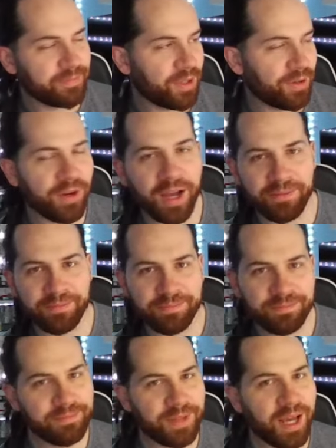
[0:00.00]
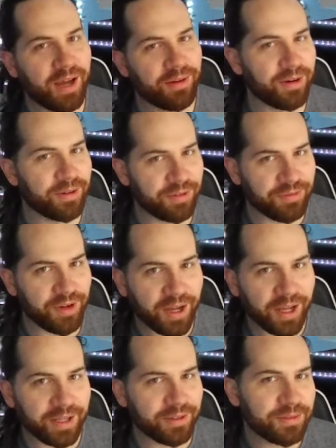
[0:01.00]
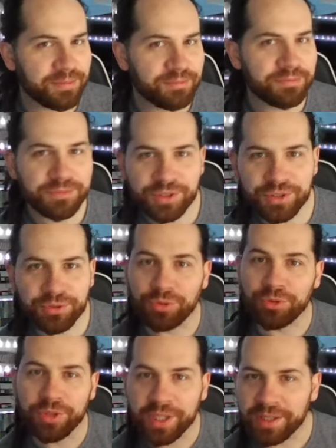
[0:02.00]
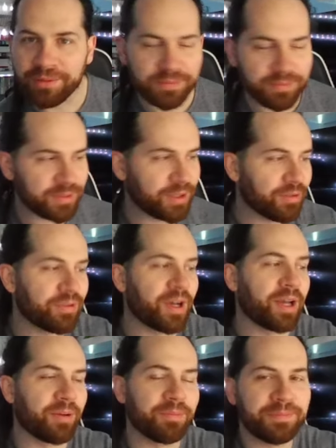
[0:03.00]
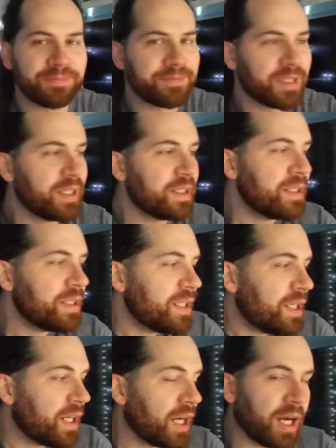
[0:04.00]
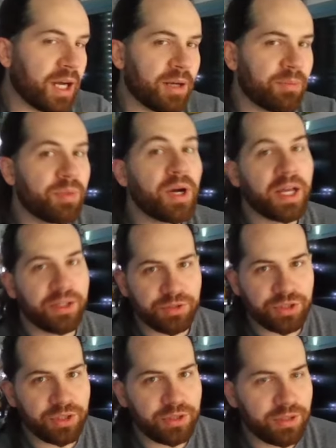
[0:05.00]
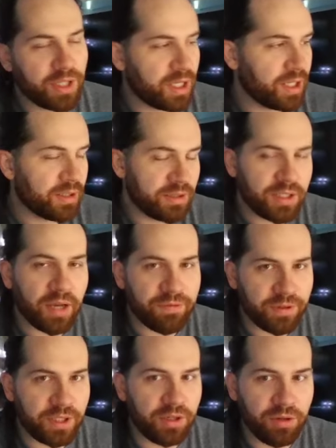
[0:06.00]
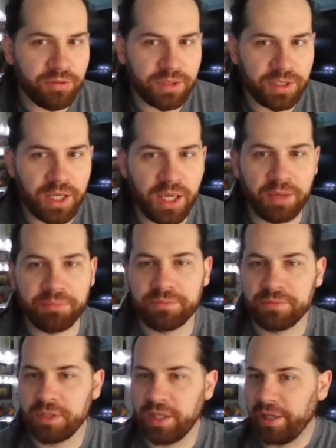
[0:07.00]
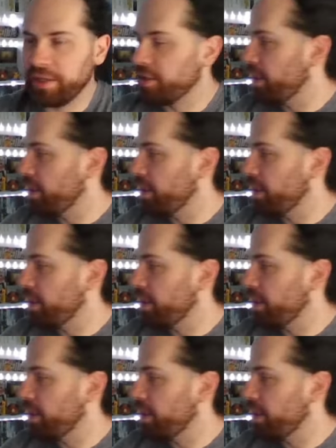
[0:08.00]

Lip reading: they're not that hard to find. Just Google it, you'll find them. But you should definitely own the game. Like,